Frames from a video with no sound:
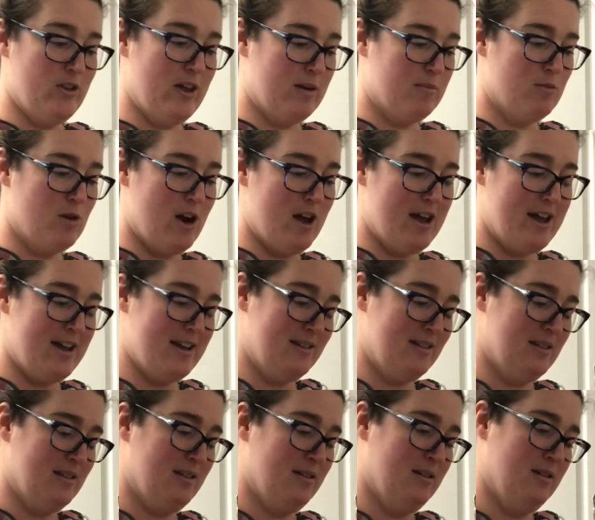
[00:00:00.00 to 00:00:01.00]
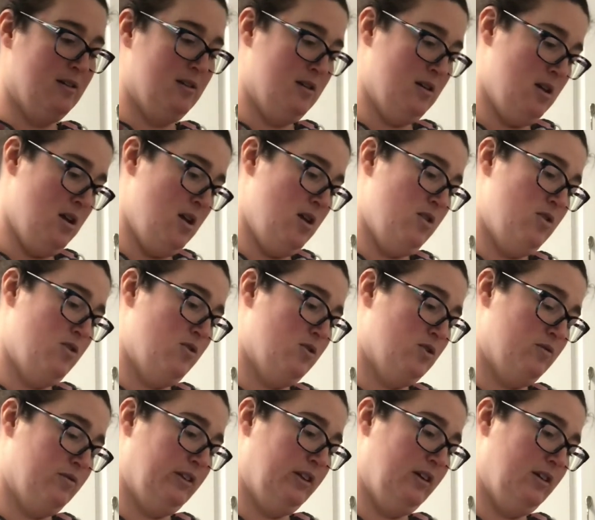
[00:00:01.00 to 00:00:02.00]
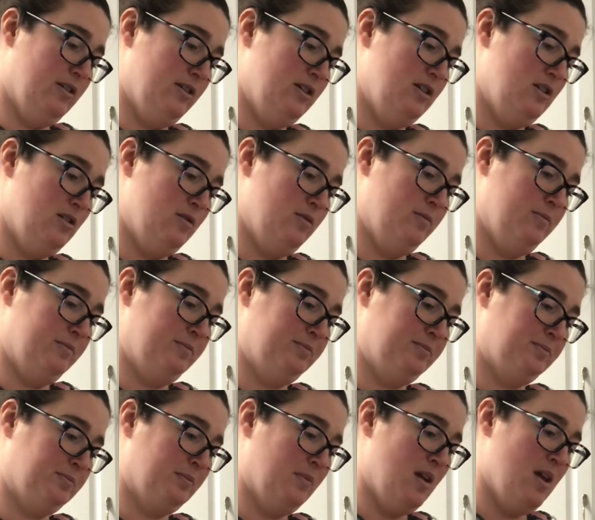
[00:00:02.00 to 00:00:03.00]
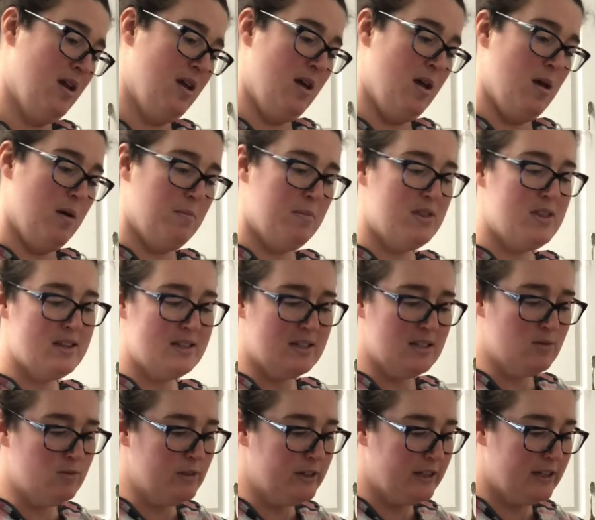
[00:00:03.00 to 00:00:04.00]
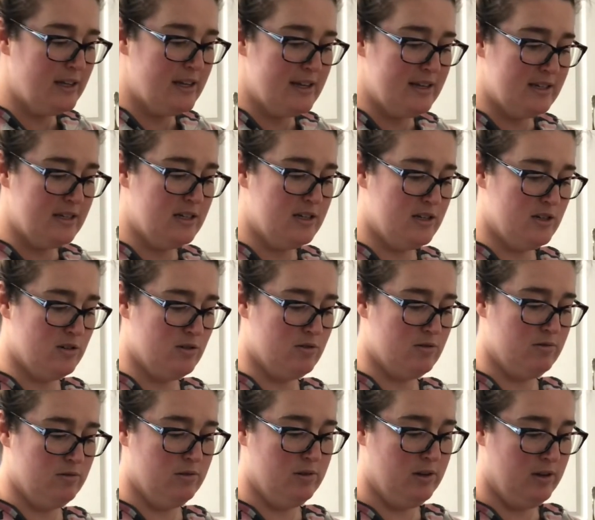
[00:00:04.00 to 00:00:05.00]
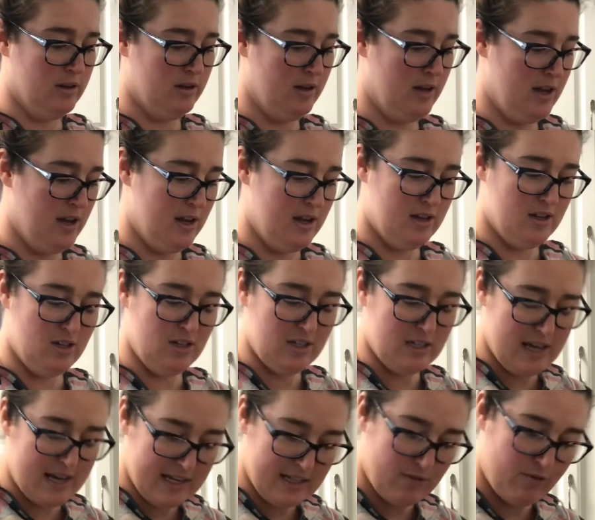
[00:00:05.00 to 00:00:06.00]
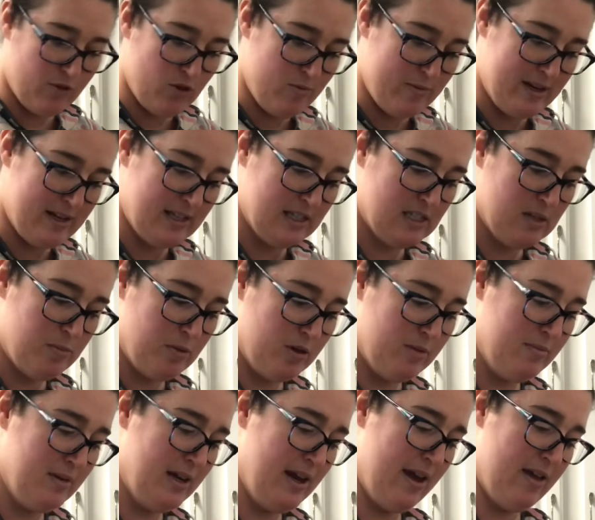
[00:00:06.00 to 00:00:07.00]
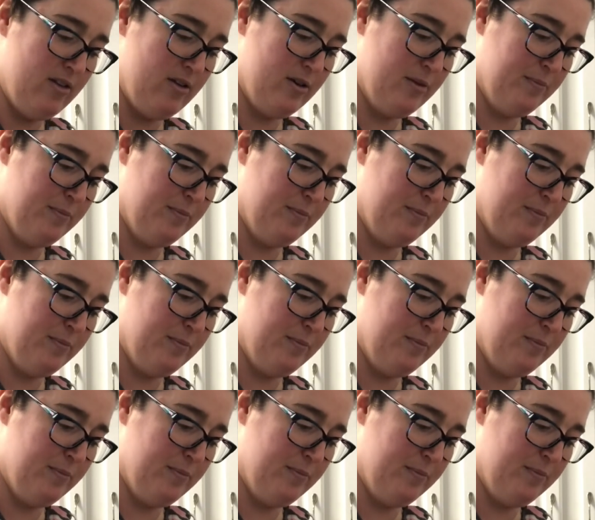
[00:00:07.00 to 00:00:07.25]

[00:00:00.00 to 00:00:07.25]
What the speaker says: rise. Those are really good too. But this is really easy to do. Just takes a few minutes to put them together.